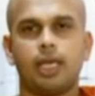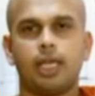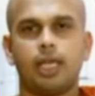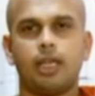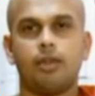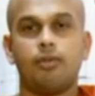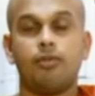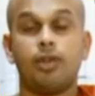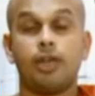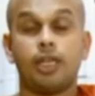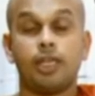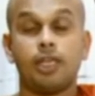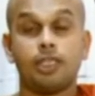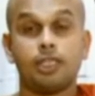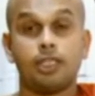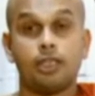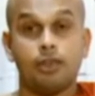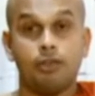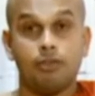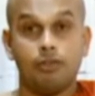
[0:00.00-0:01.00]
If it
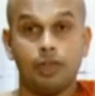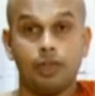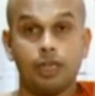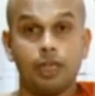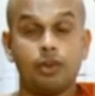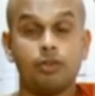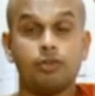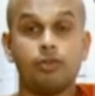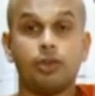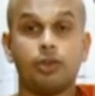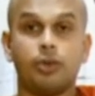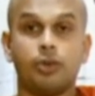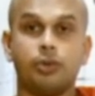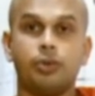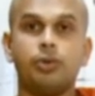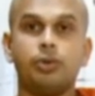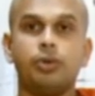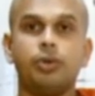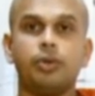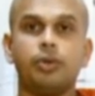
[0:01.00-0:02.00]
is difficult for
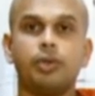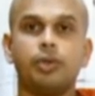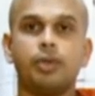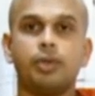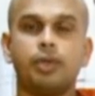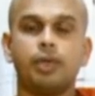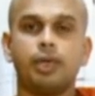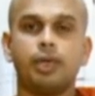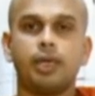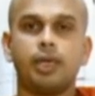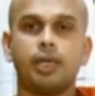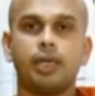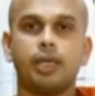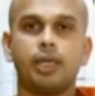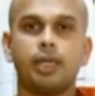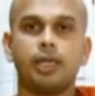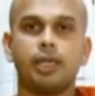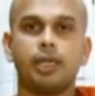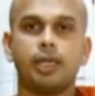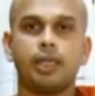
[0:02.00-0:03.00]
you,
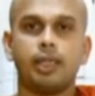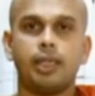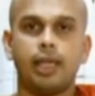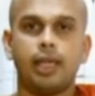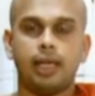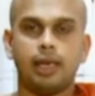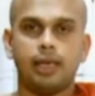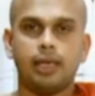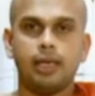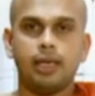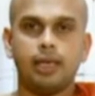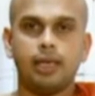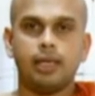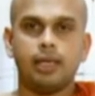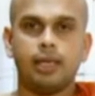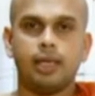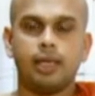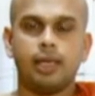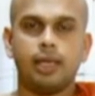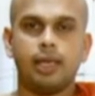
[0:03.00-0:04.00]
then
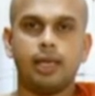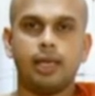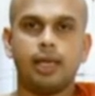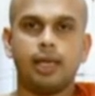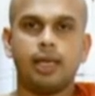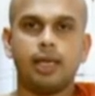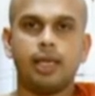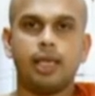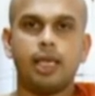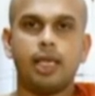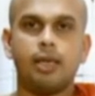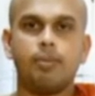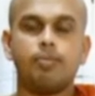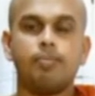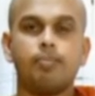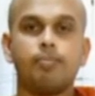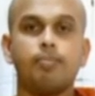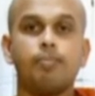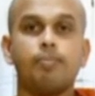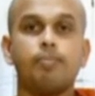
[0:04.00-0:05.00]
keep
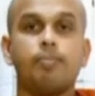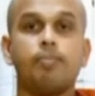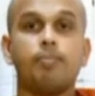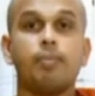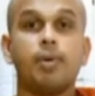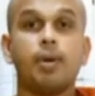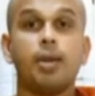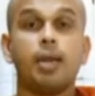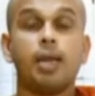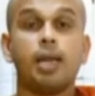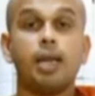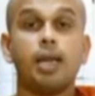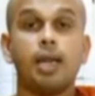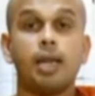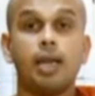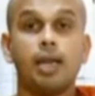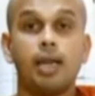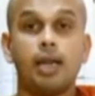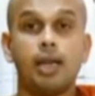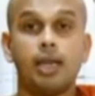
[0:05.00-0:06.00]

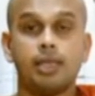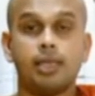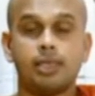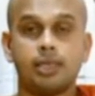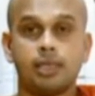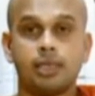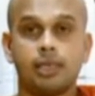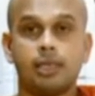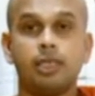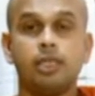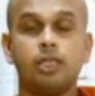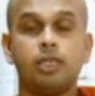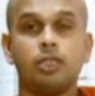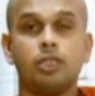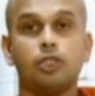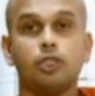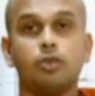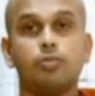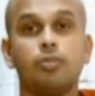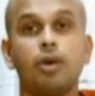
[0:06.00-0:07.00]

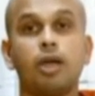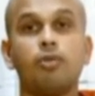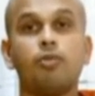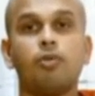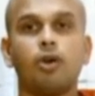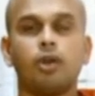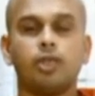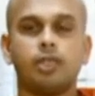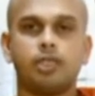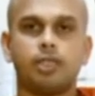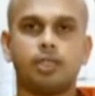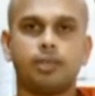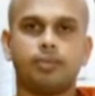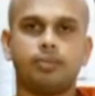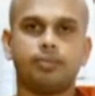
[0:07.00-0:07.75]
listening to my voice.